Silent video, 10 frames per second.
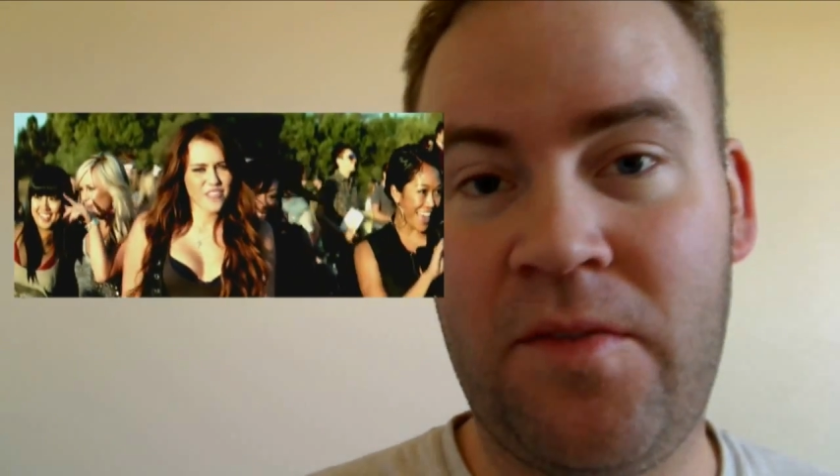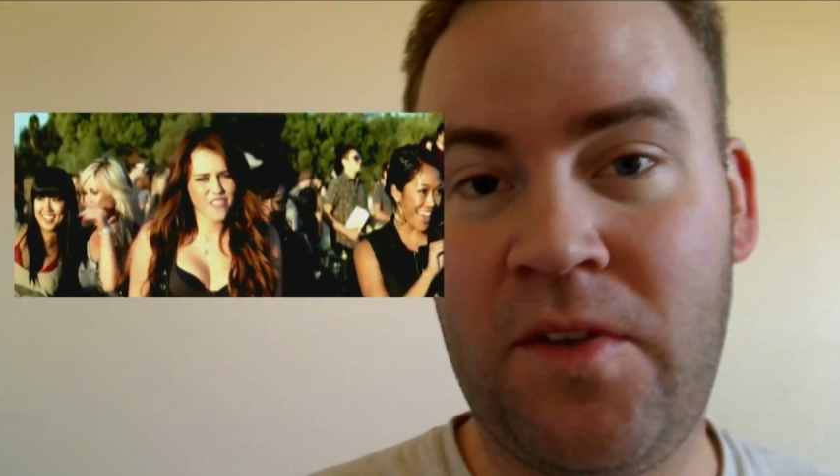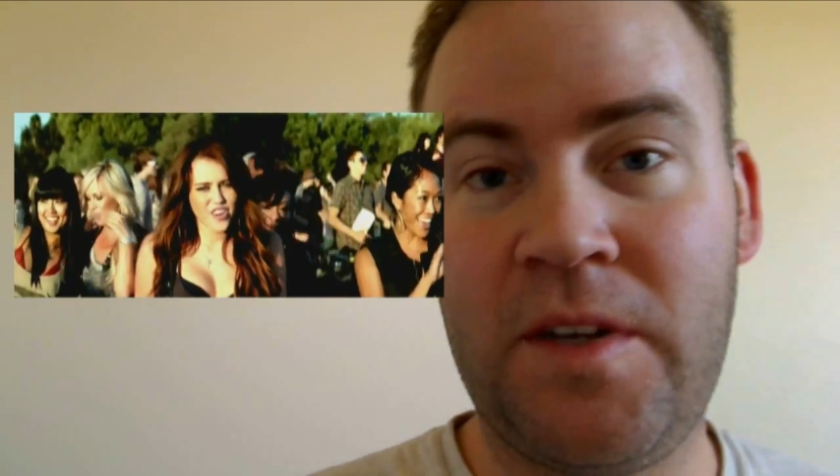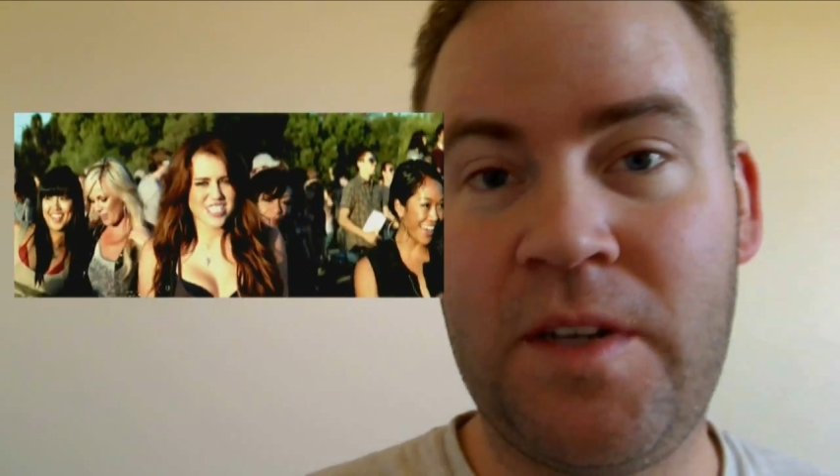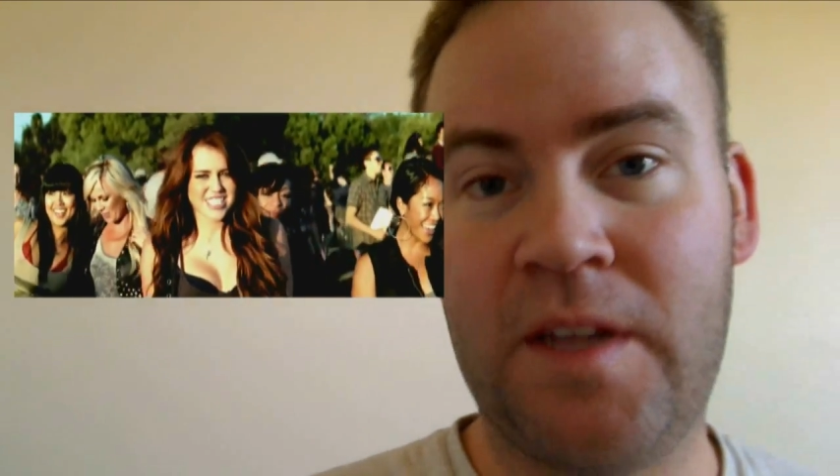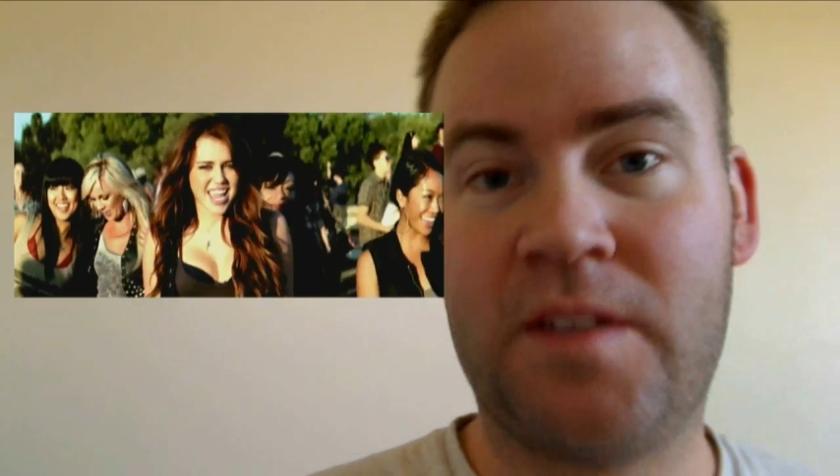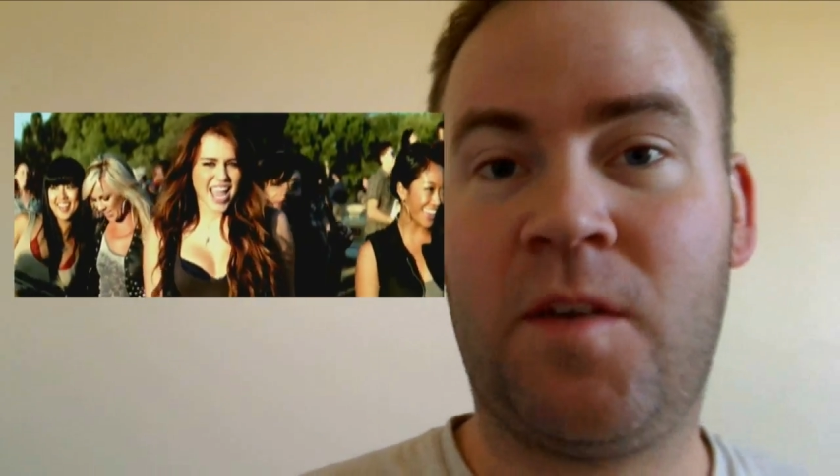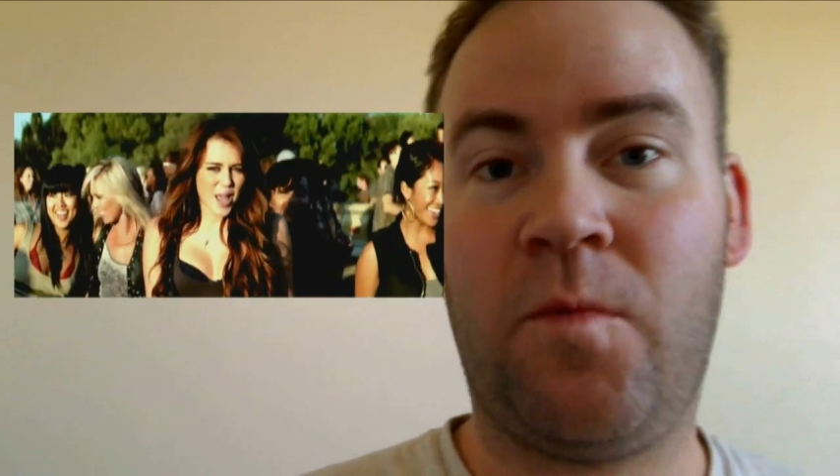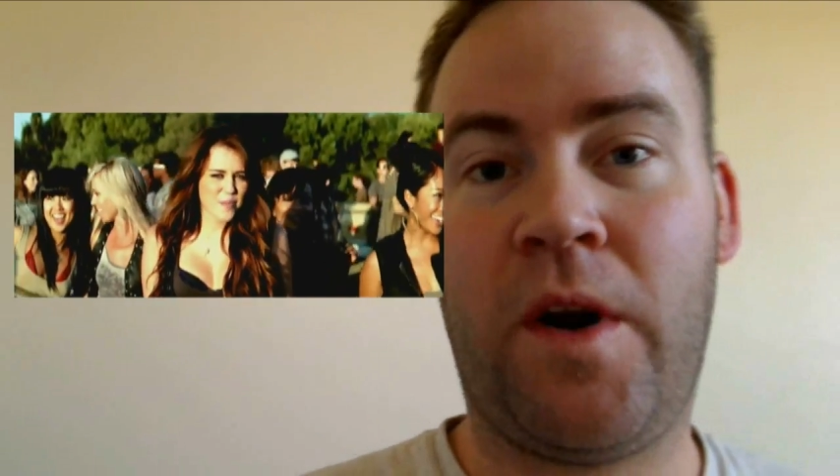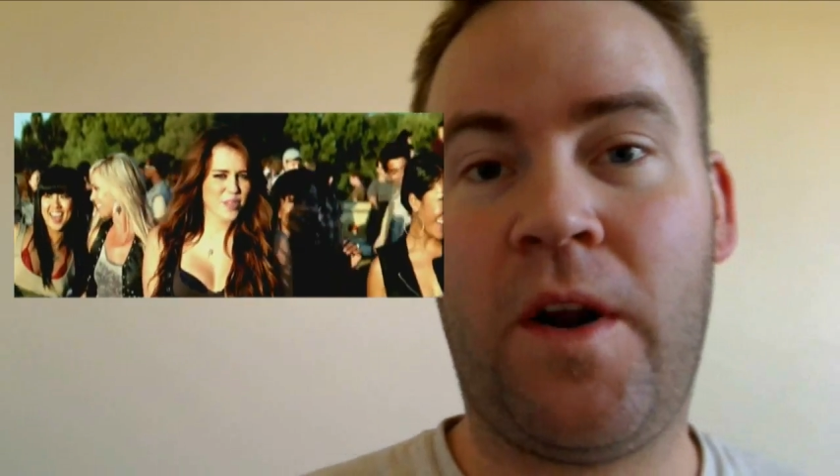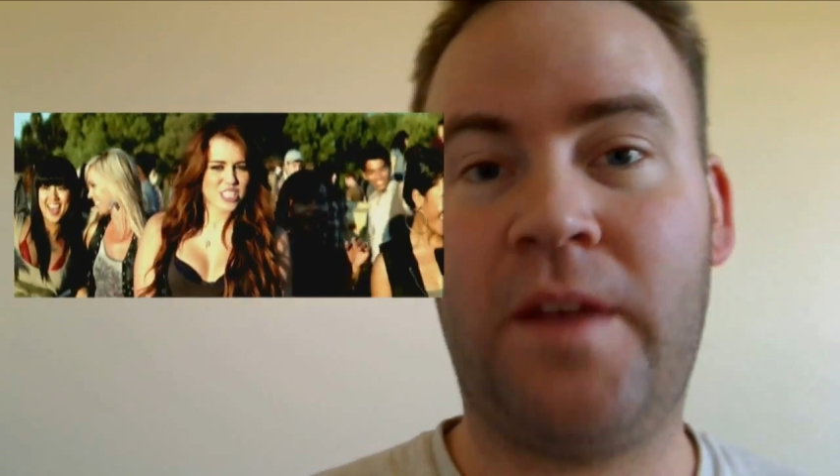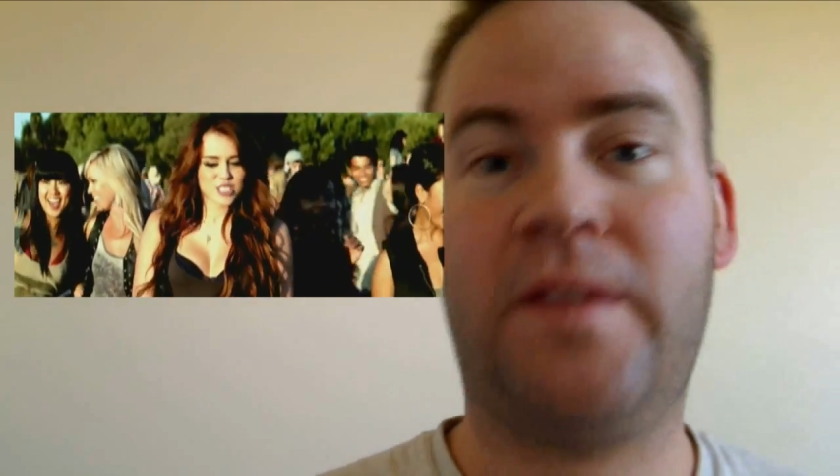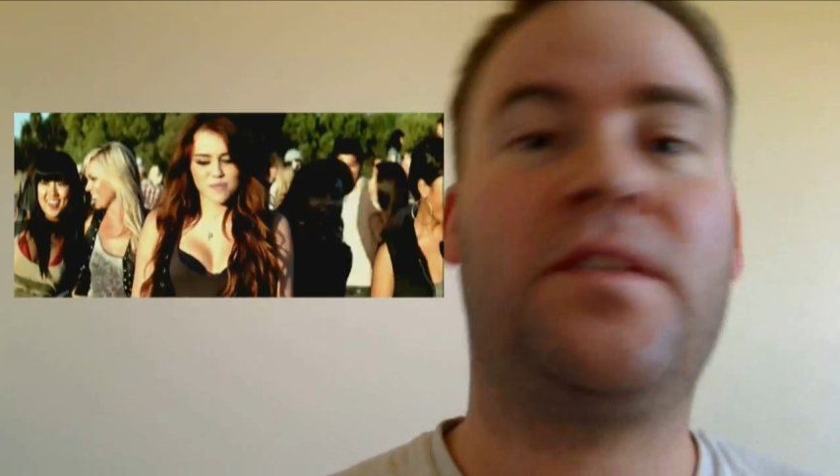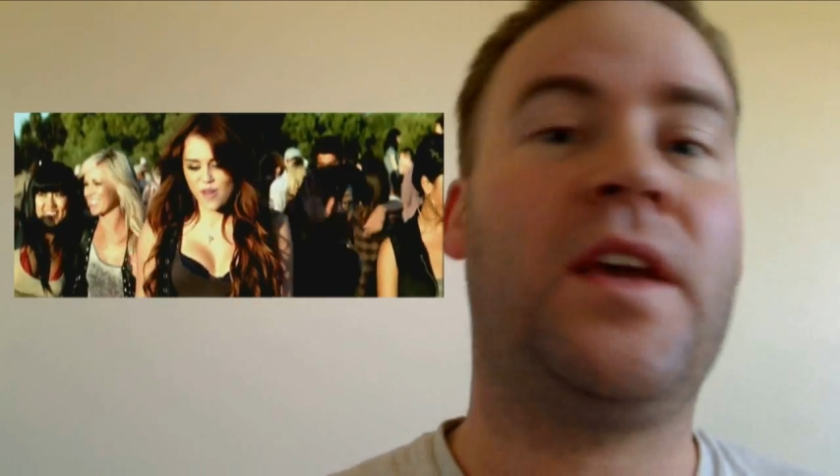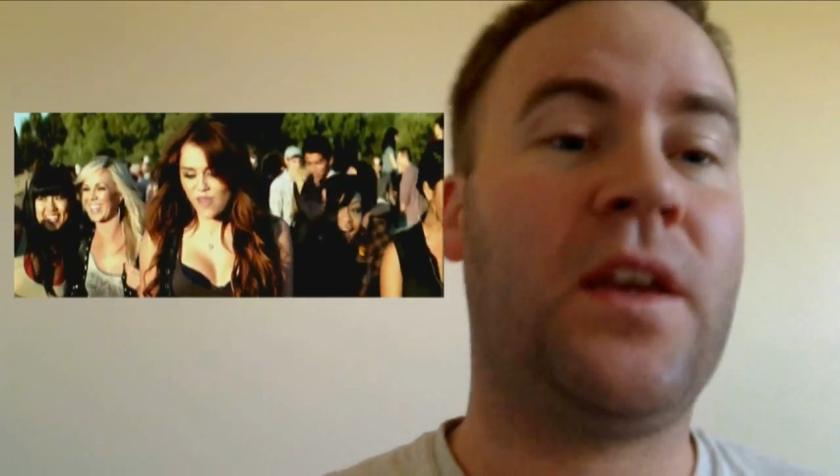If you need to get somewhere and
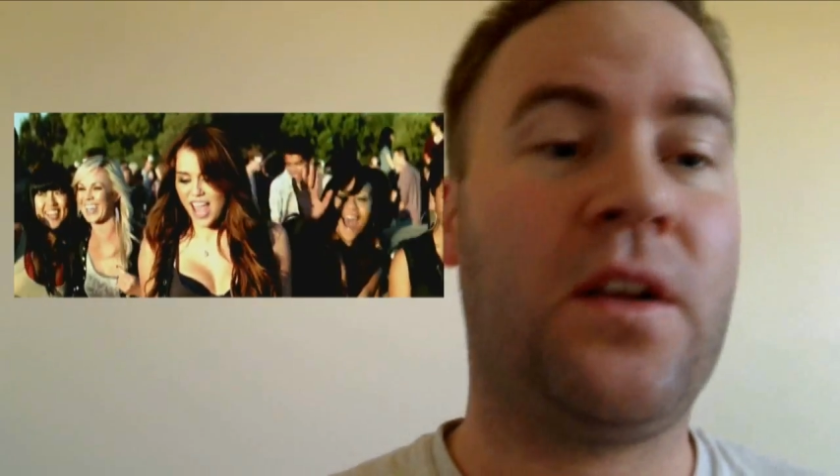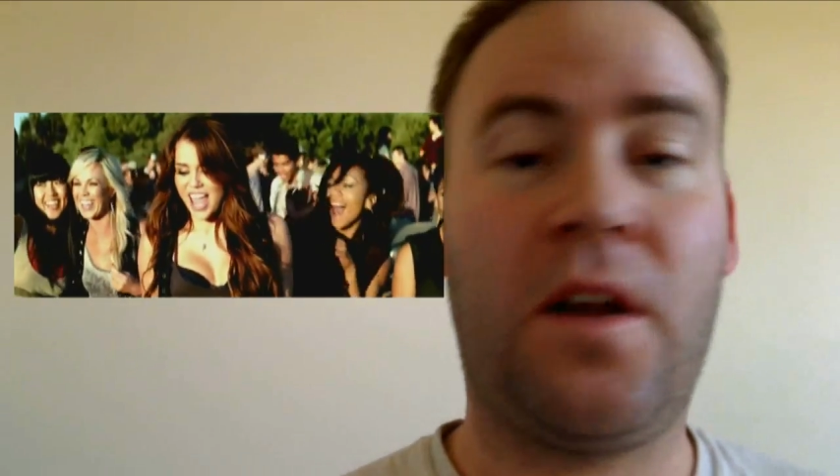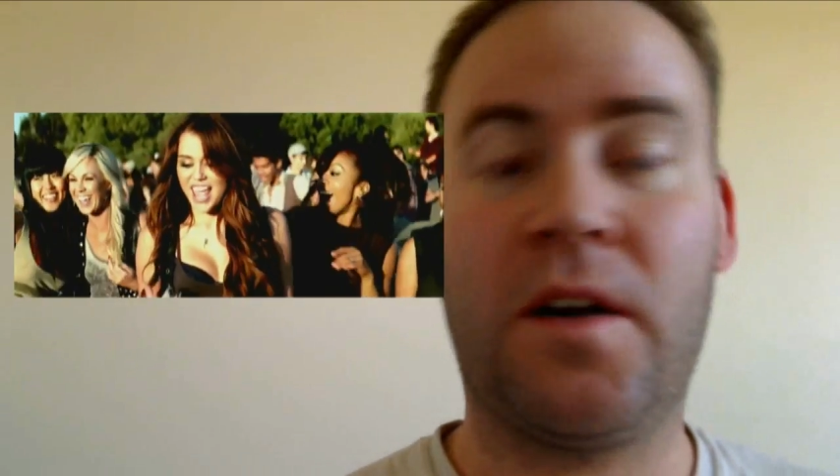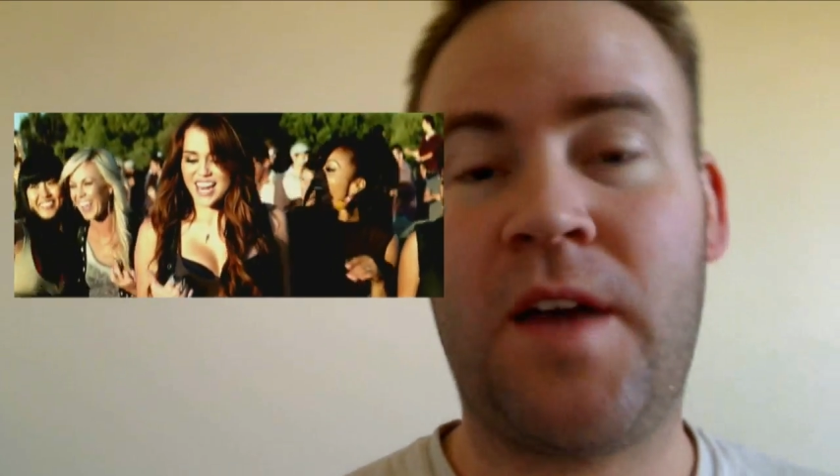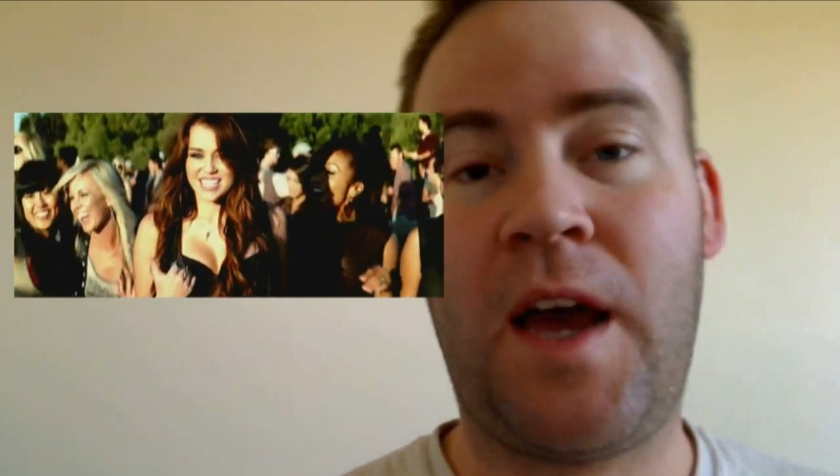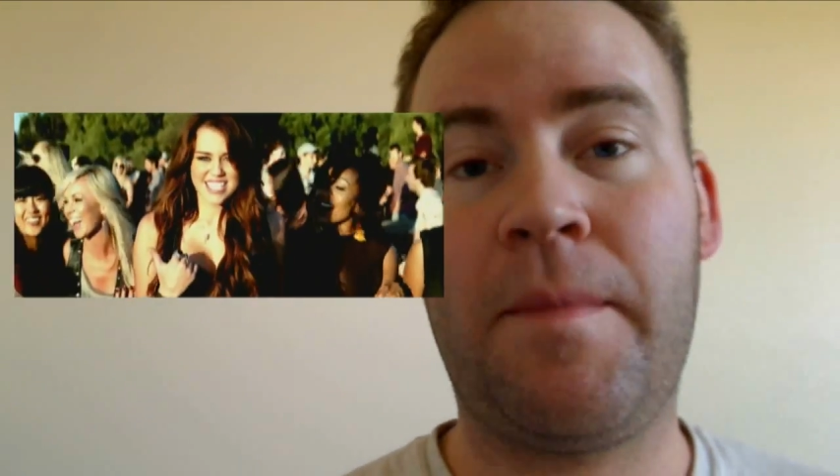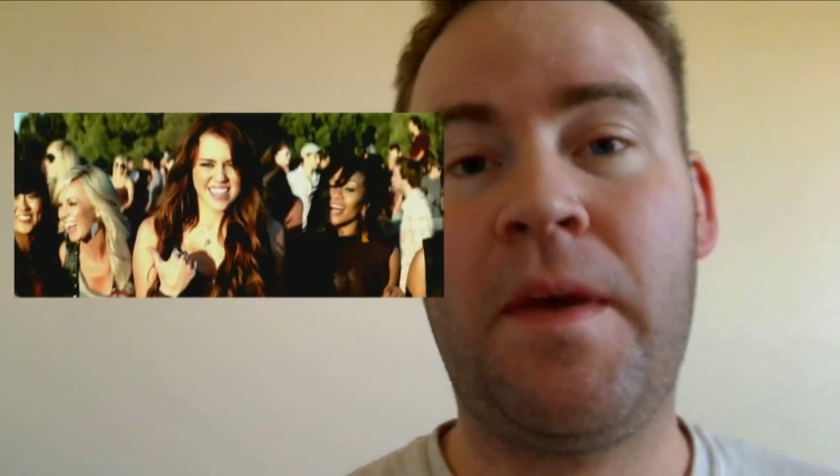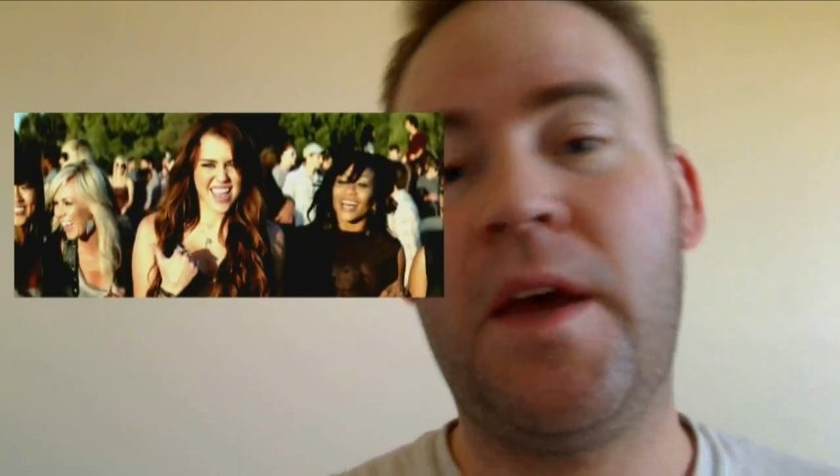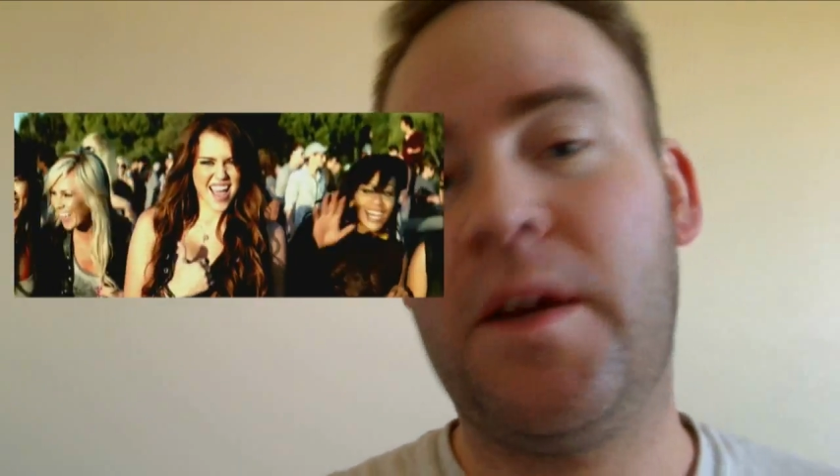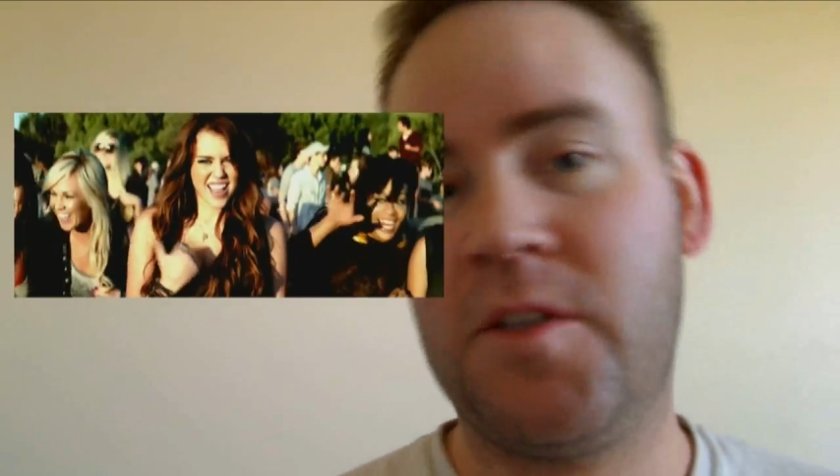it's taking a long time,